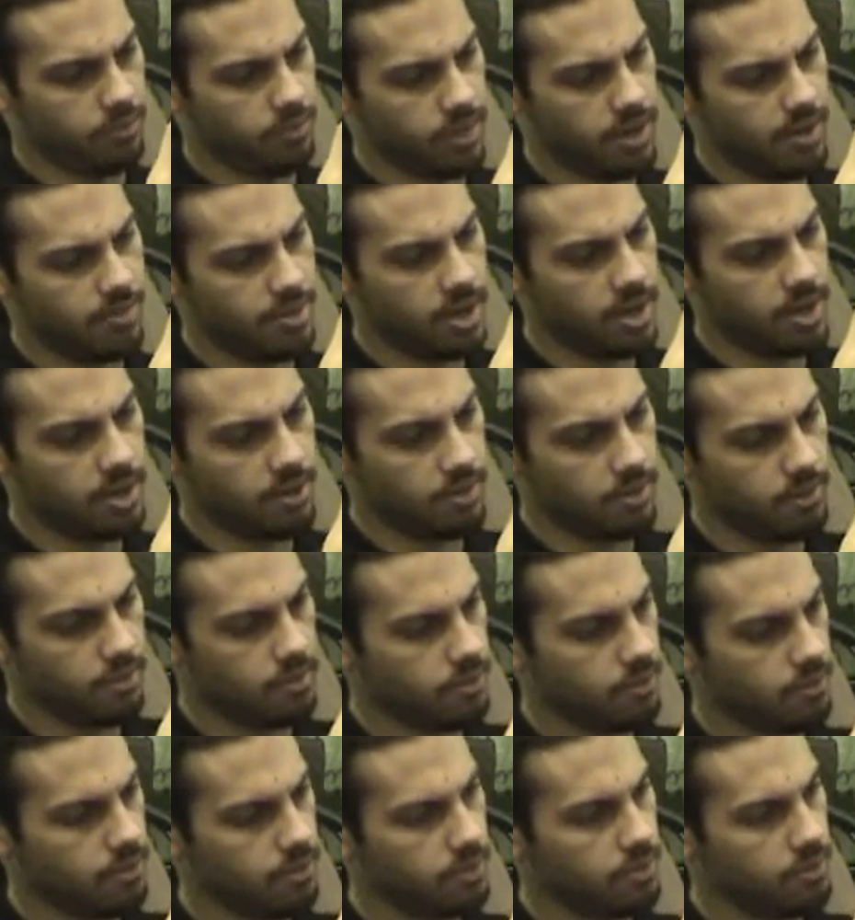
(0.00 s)
Come on.
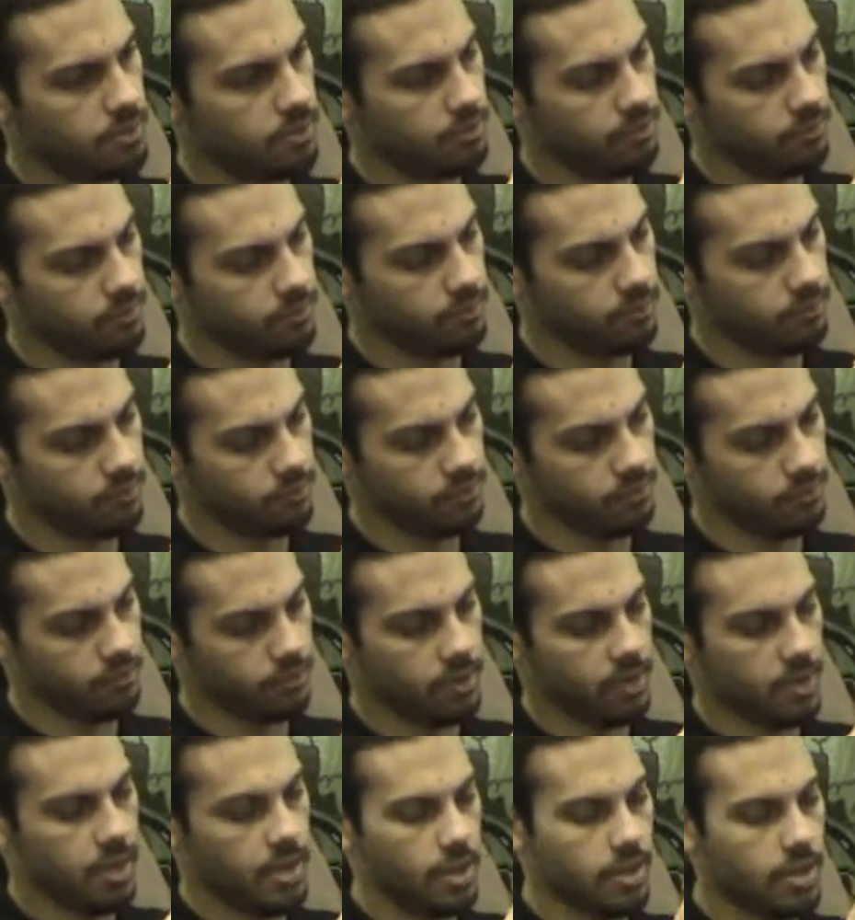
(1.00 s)

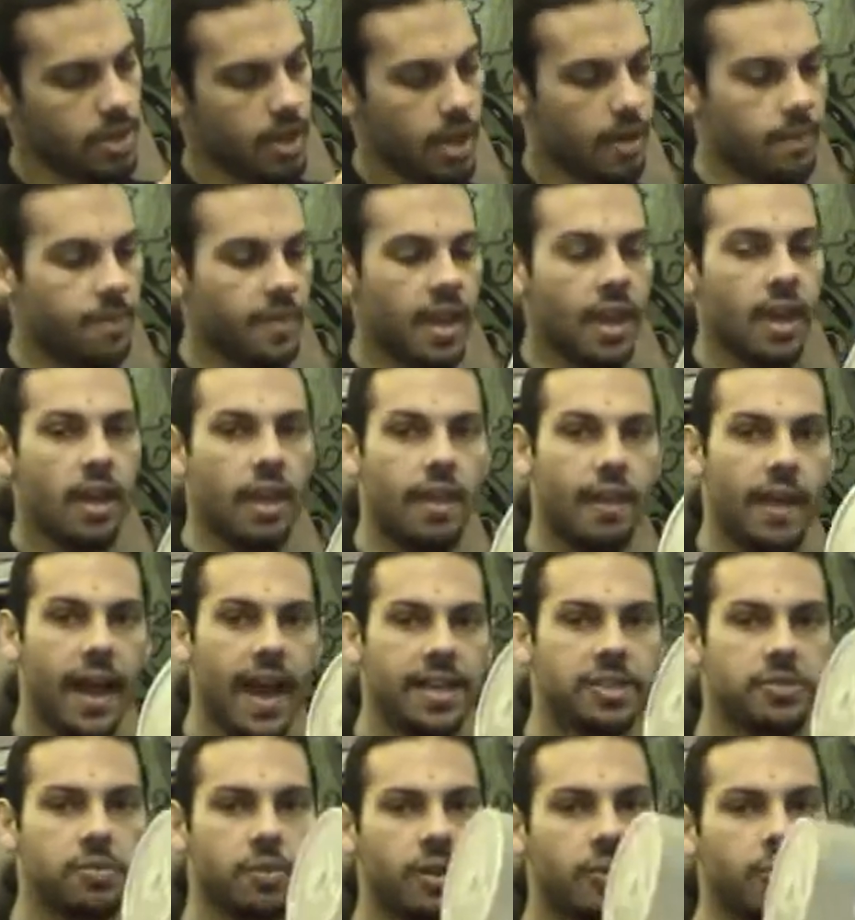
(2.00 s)
Yeah,
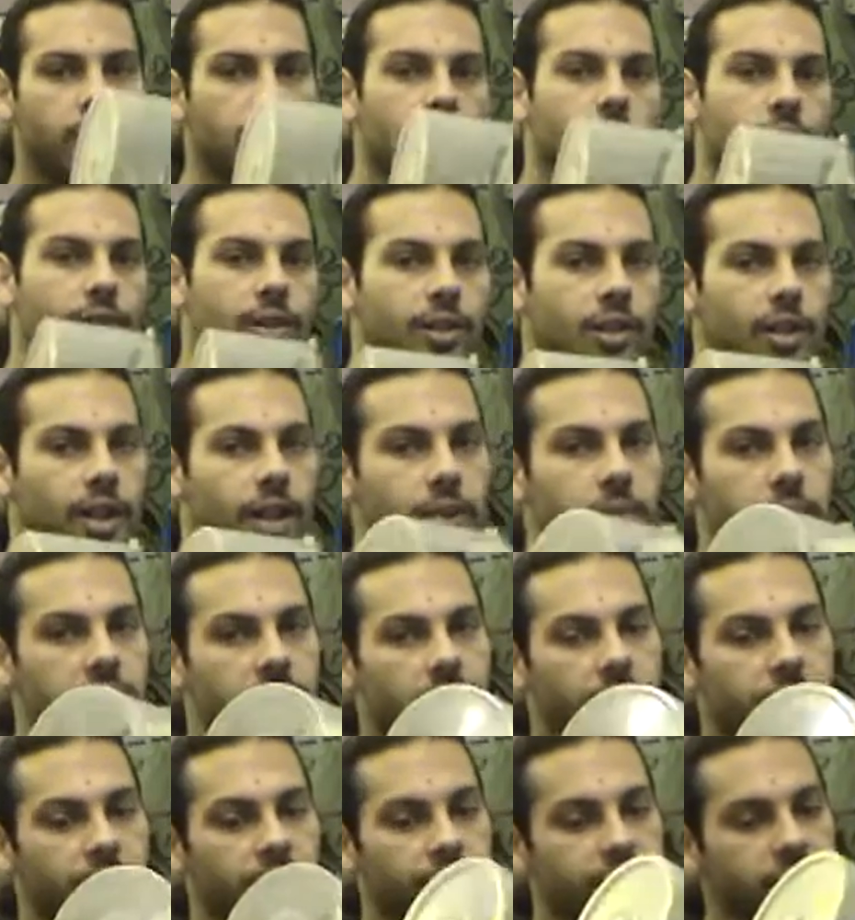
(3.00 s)
that's what it would look like with
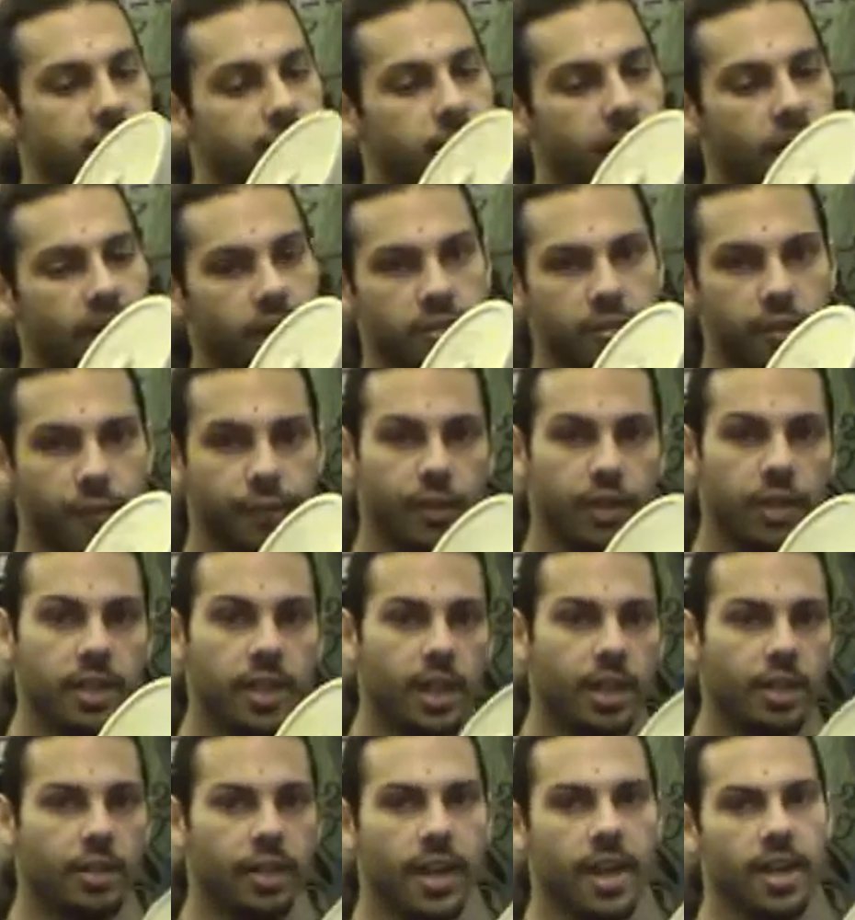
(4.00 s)
a 50-pack. So if you can
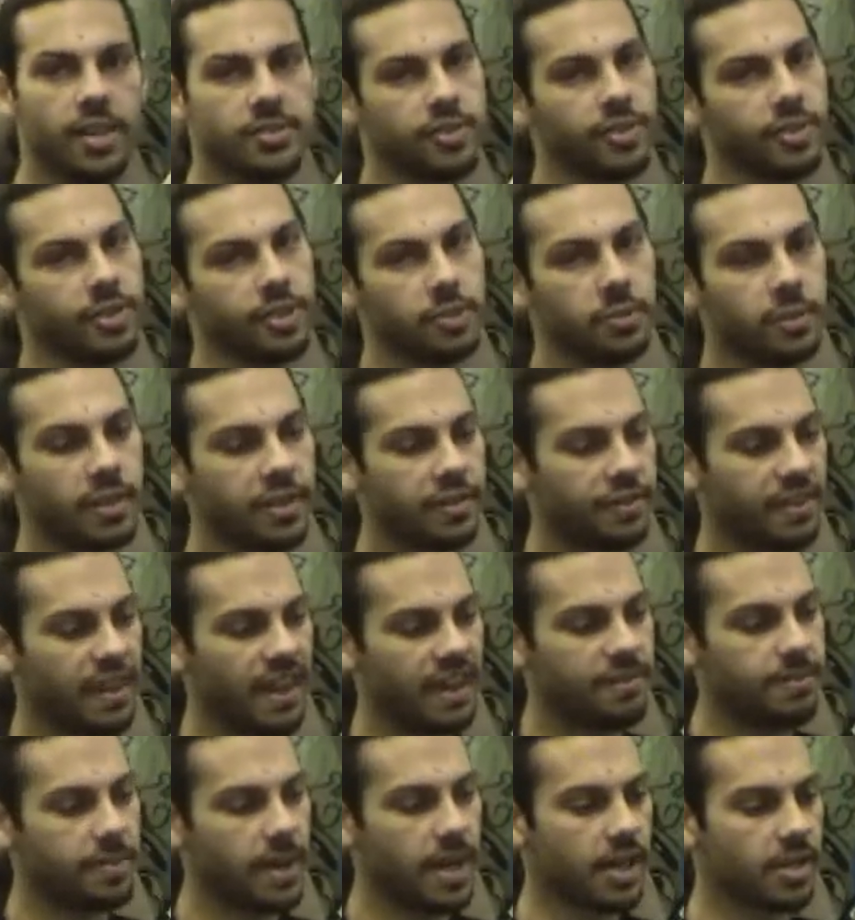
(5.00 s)
get your hands on a
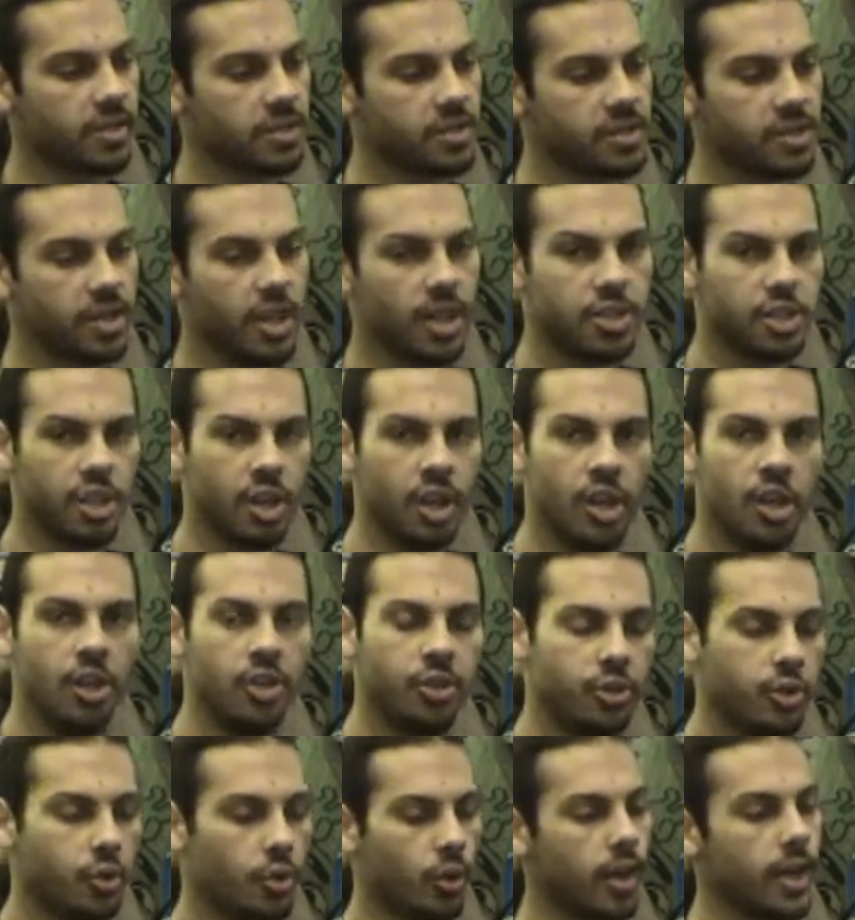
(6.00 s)
25-pack or such,
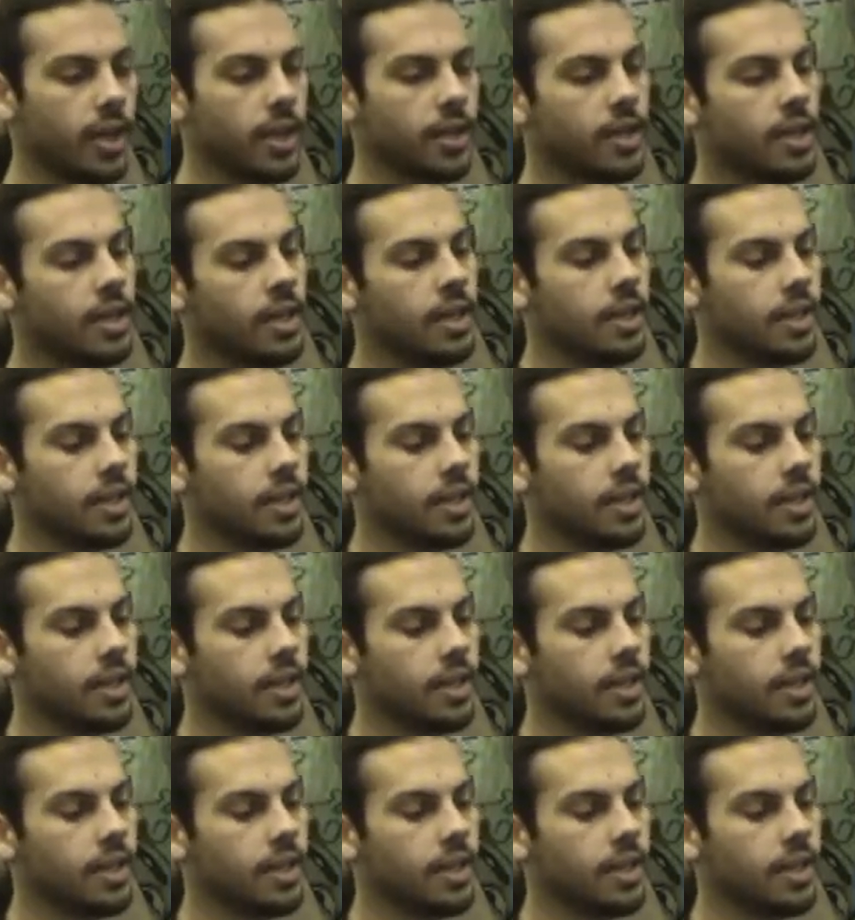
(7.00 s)
great.